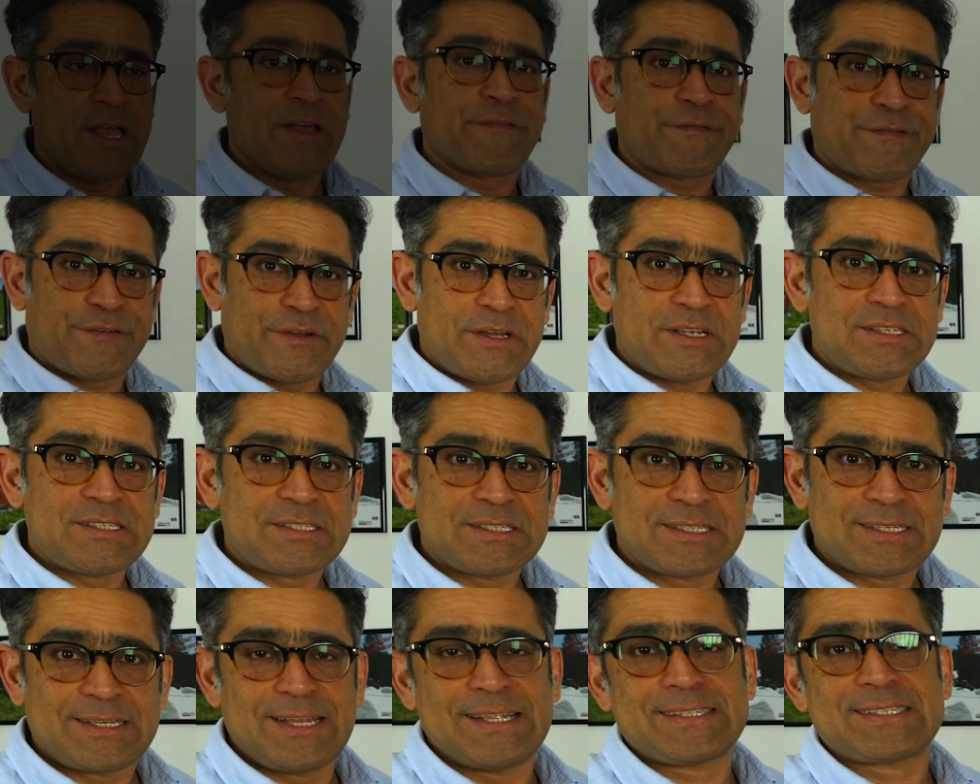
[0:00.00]

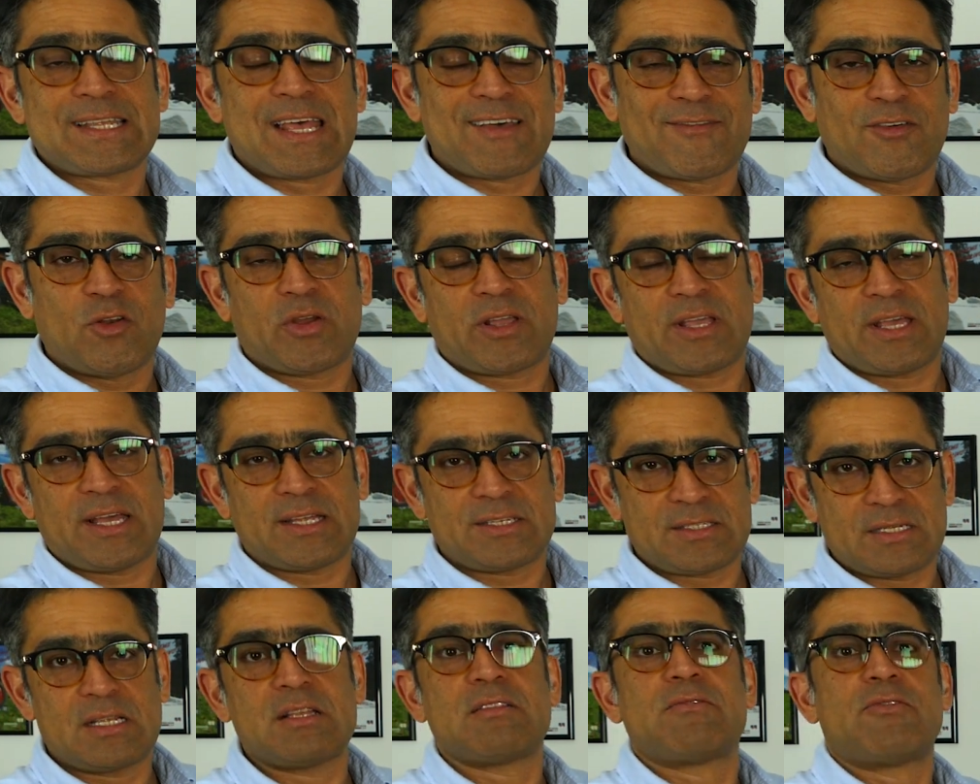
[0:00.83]
First, let's have a look
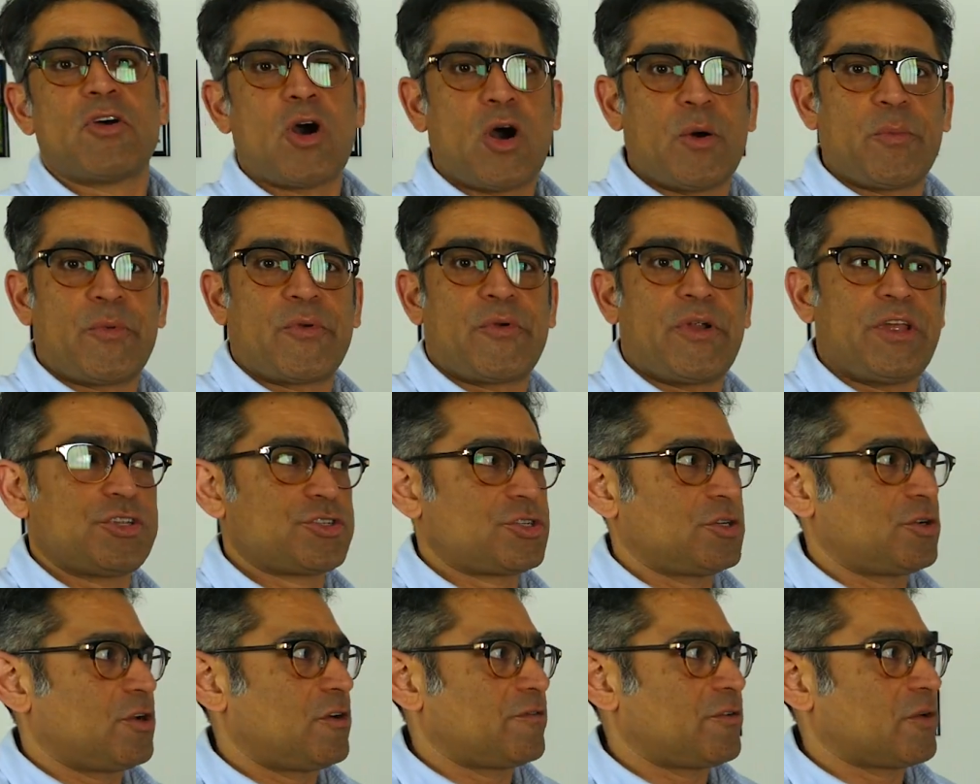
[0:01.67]
at the
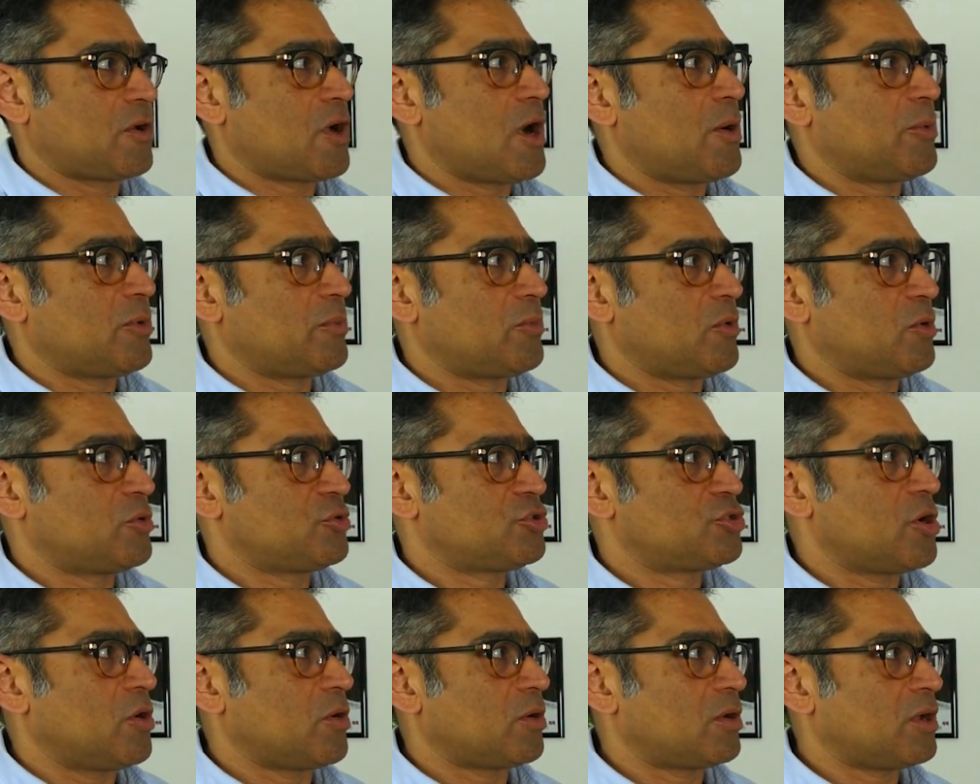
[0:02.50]
operation of a common mode
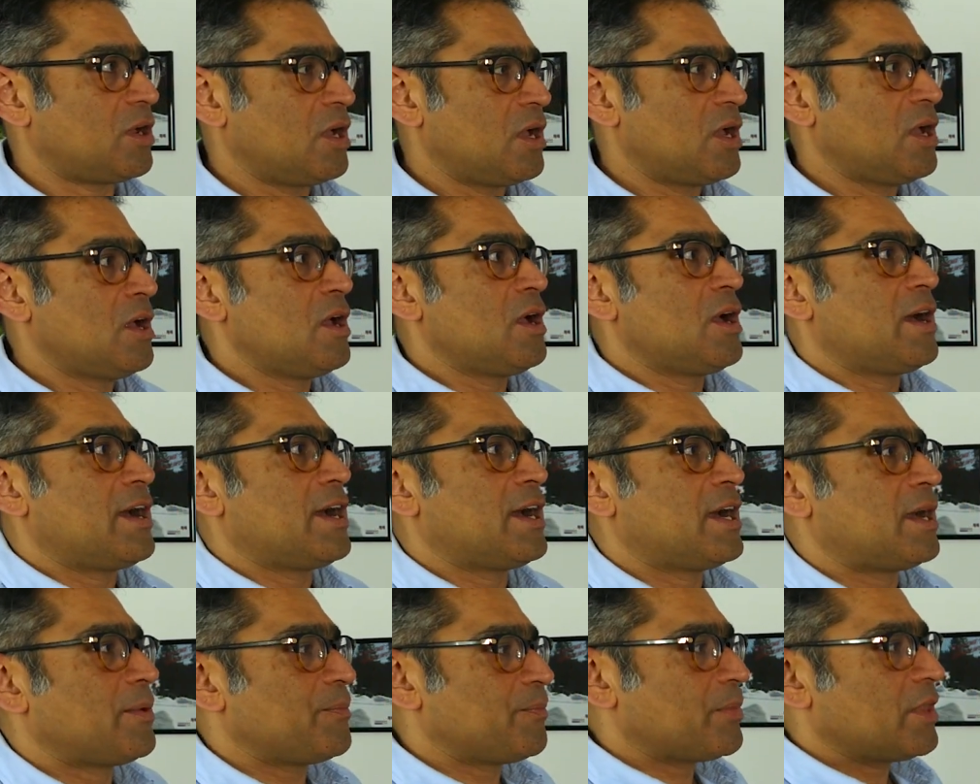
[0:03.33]
choke.
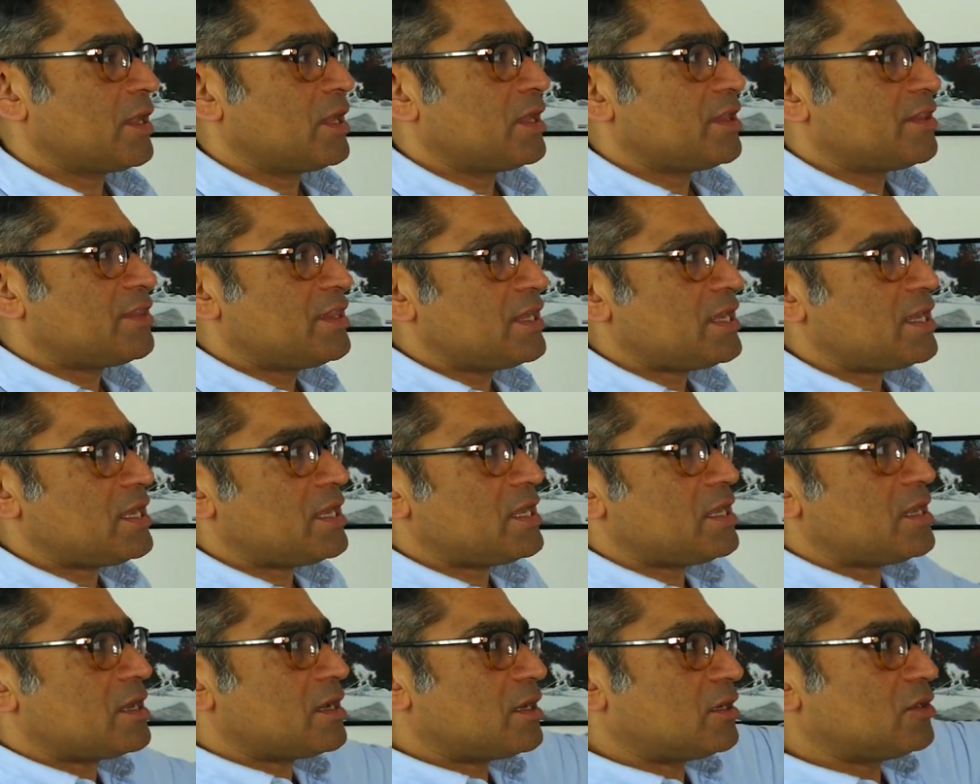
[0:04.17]

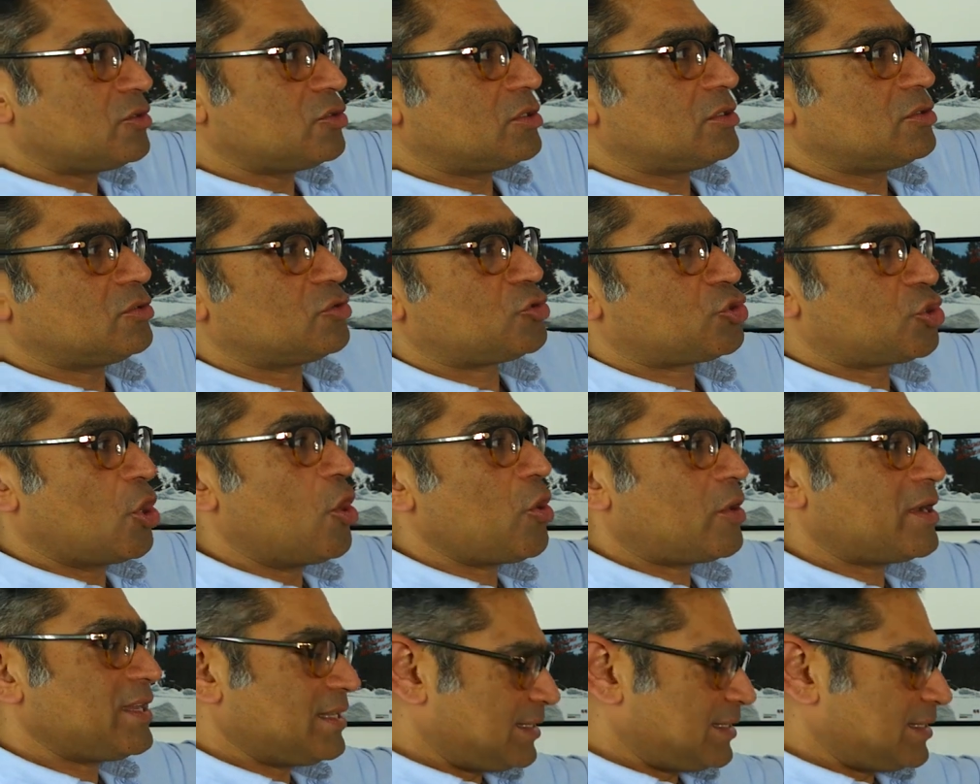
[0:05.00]
The choke